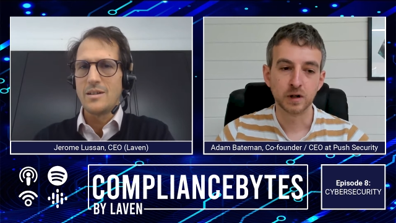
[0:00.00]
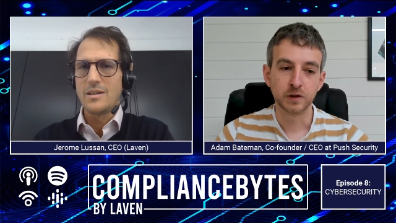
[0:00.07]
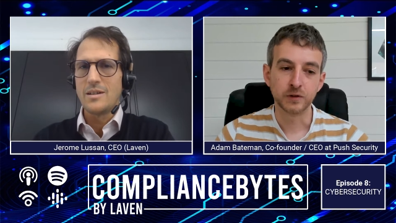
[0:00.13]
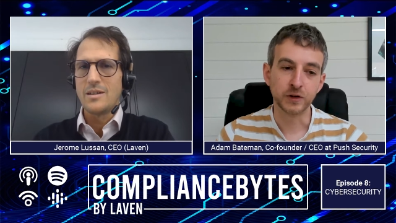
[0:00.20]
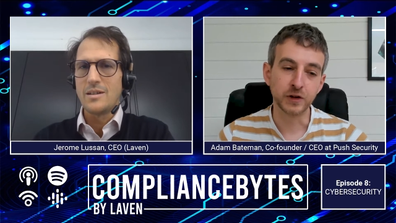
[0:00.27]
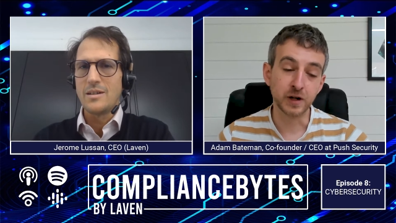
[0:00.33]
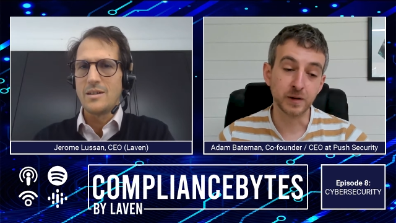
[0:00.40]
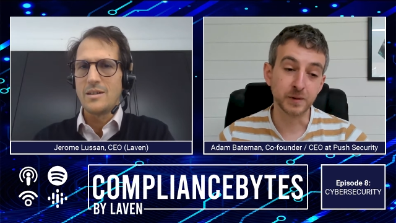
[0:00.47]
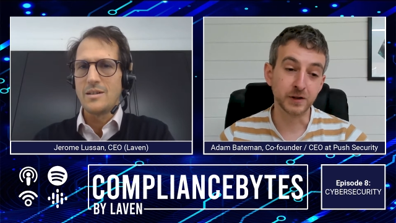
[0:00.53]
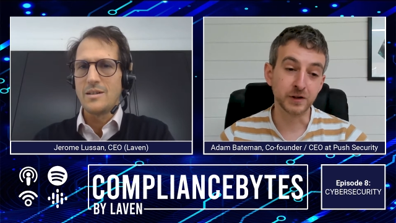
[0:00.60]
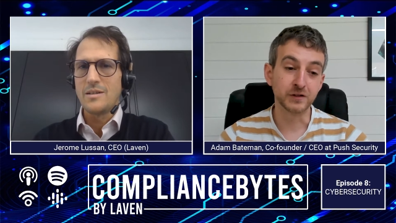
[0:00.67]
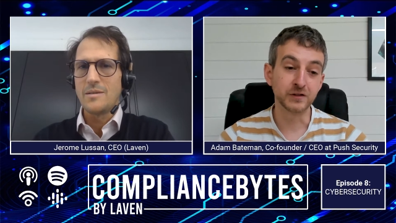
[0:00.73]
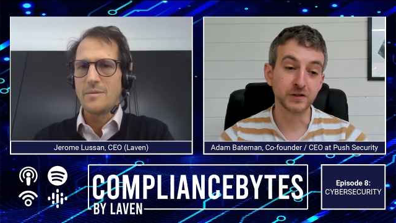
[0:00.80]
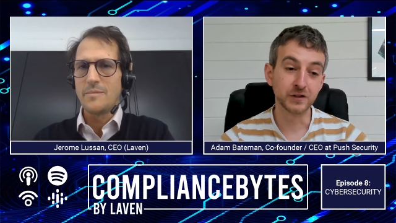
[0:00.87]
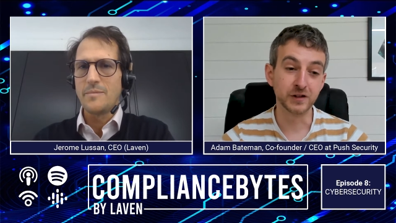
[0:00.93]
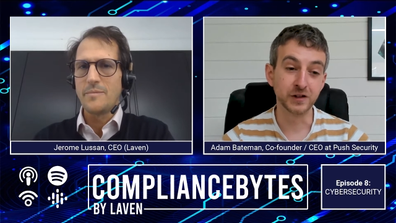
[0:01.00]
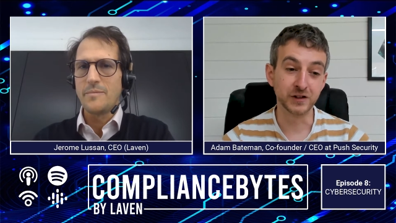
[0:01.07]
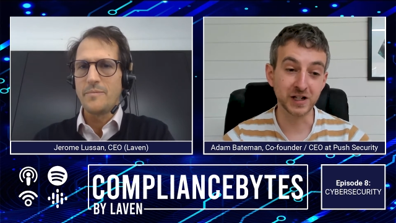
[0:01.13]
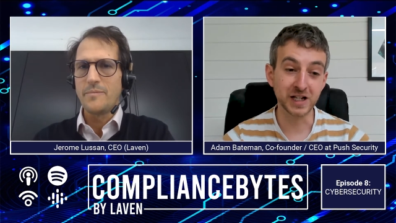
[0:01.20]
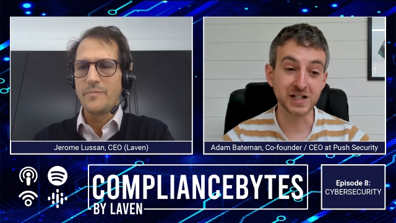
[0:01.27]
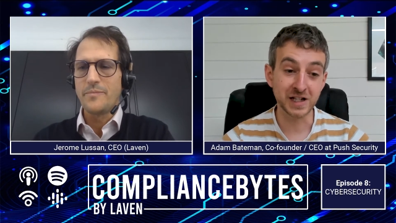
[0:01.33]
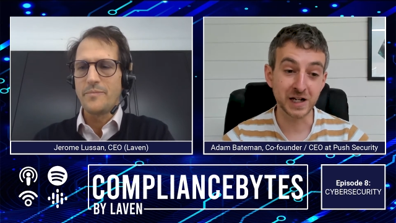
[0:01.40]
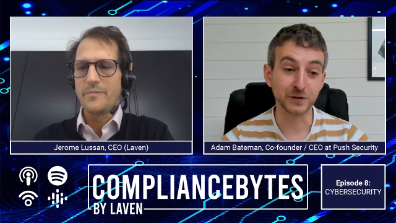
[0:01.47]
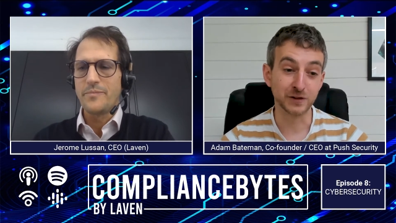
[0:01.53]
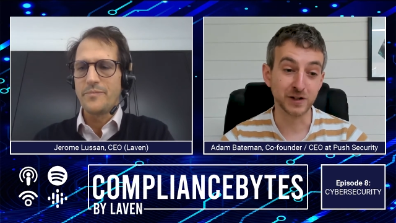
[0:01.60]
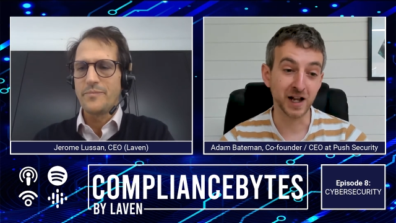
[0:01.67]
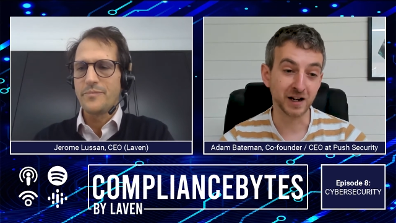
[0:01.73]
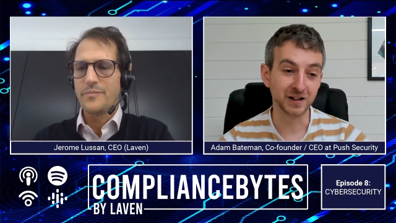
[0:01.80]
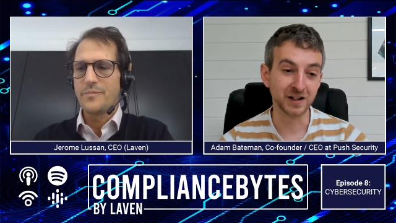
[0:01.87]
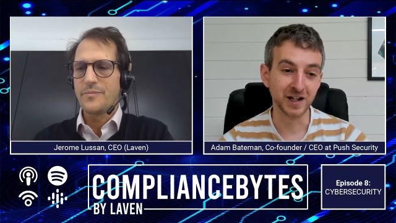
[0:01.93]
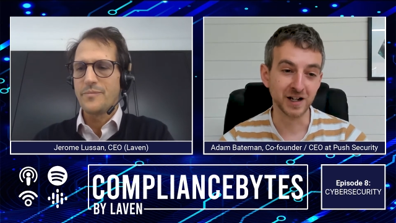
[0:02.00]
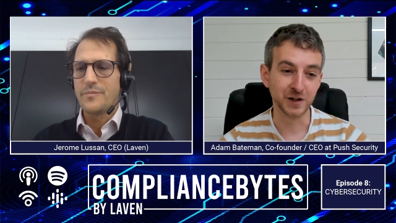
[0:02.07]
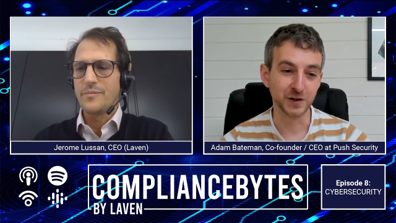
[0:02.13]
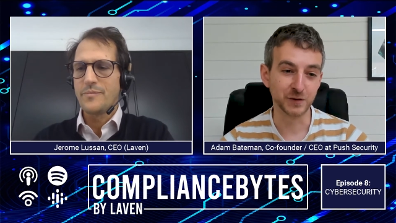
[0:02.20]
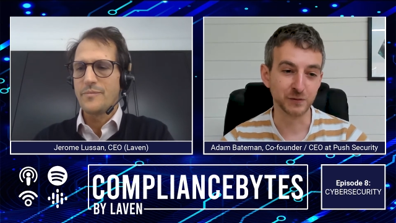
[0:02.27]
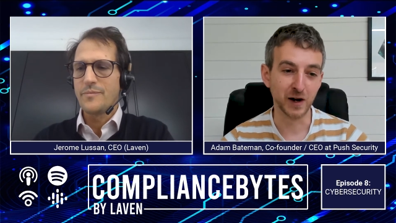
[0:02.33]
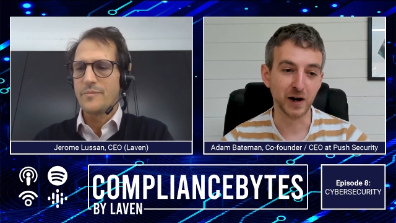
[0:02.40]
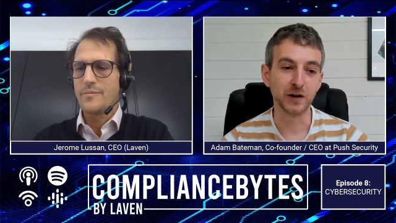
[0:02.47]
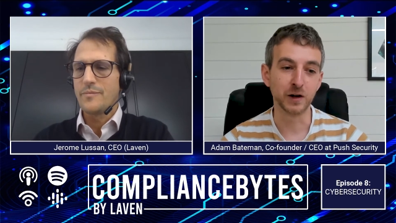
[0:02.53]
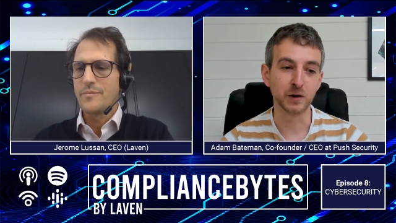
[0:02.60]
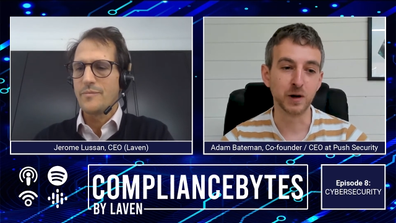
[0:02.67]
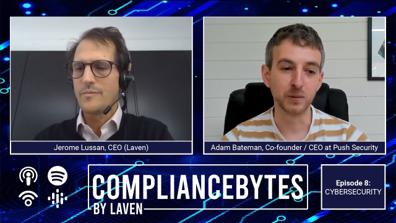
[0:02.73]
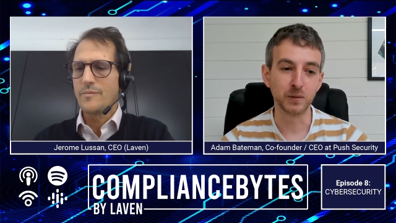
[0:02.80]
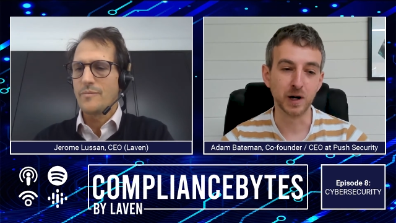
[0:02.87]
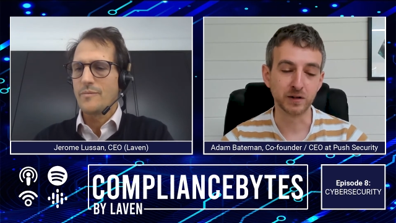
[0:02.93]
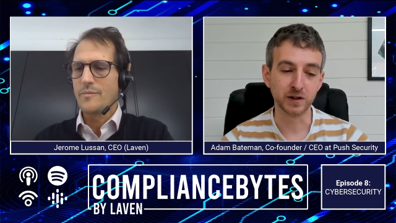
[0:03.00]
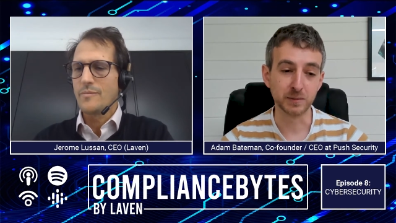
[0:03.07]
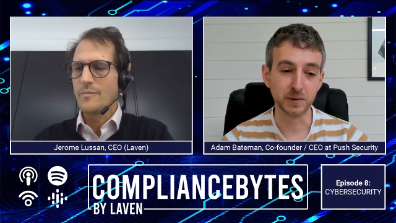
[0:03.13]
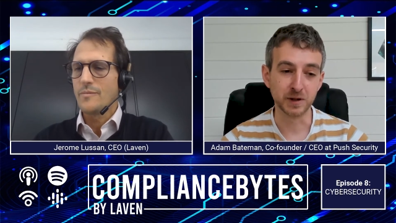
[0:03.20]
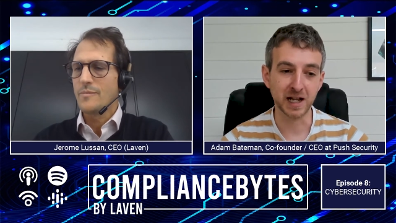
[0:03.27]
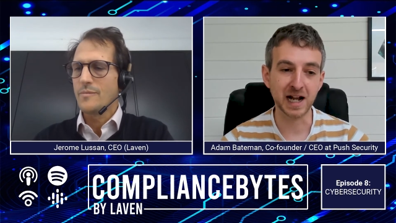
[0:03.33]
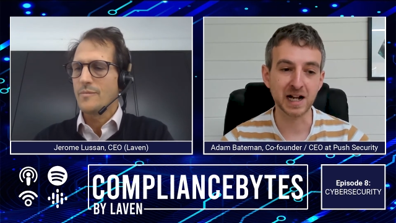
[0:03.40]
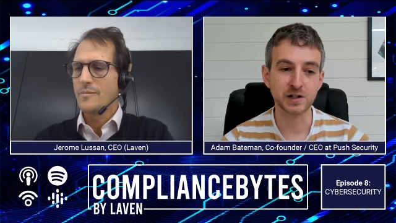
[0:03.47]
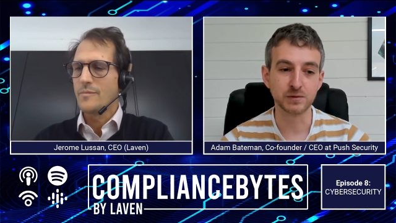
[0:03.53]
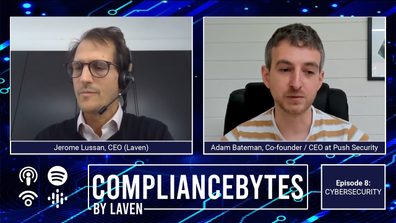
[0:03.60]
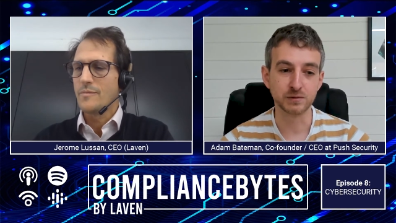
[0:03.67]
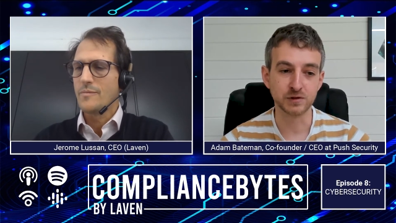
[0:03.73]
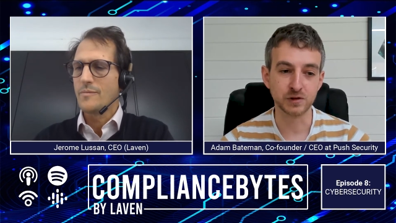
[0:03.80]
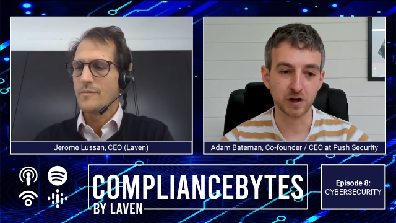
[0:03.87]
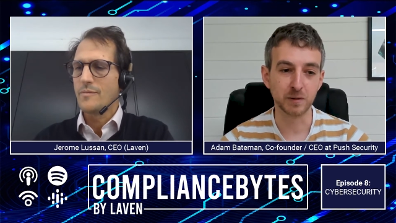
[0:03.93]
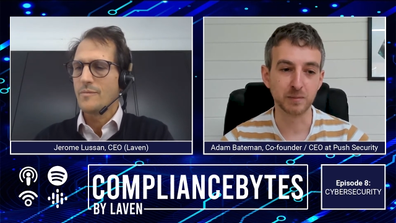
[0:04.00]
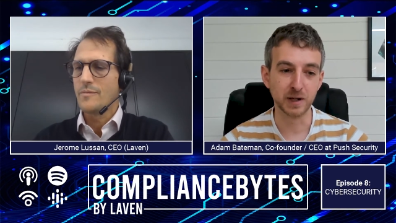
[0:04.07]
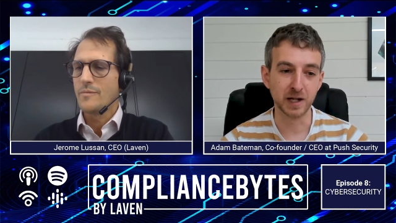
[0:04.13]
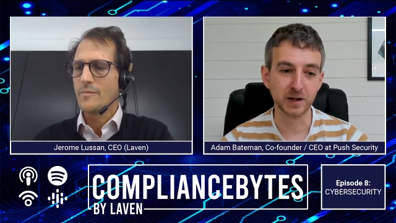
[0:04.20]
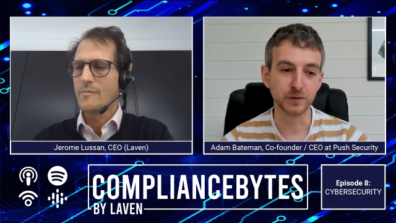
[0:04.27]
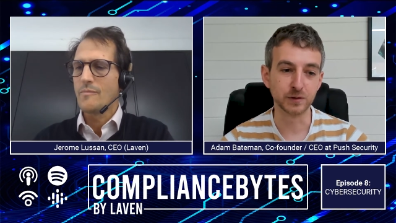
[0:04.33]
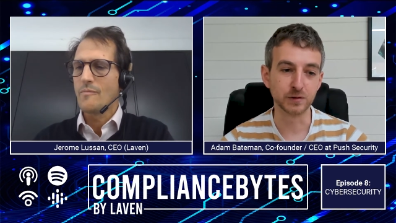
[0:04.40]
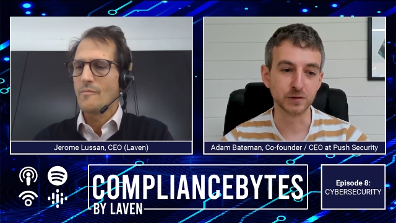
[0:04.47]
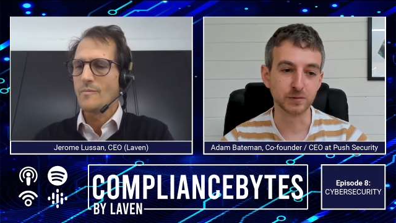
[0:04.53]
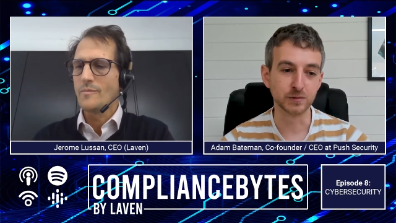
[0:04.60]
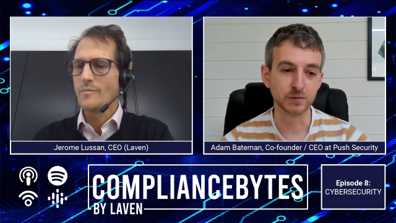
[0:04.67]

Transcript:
Speaker 1: So I mean, the, the detailed techniques vary quite wildly, but the actual top level